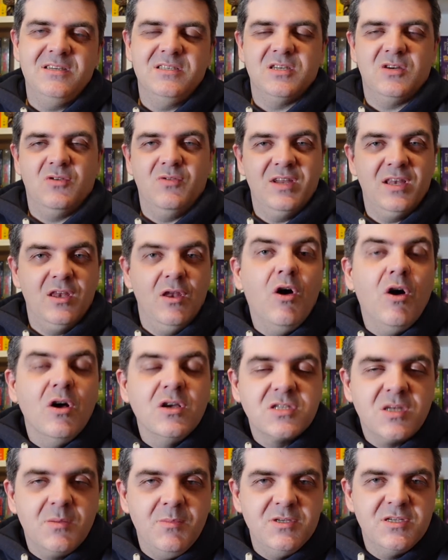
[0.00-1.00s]
is a great
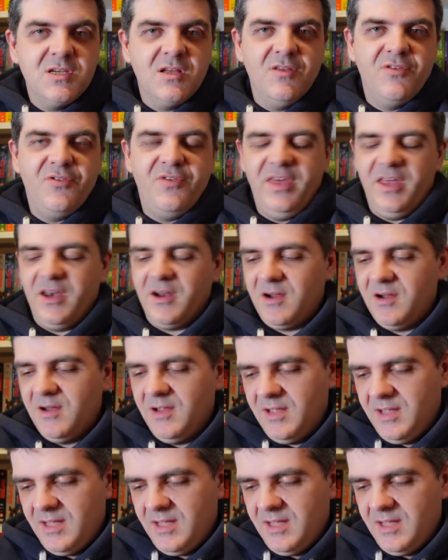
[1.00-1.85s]
loss to musical theatre.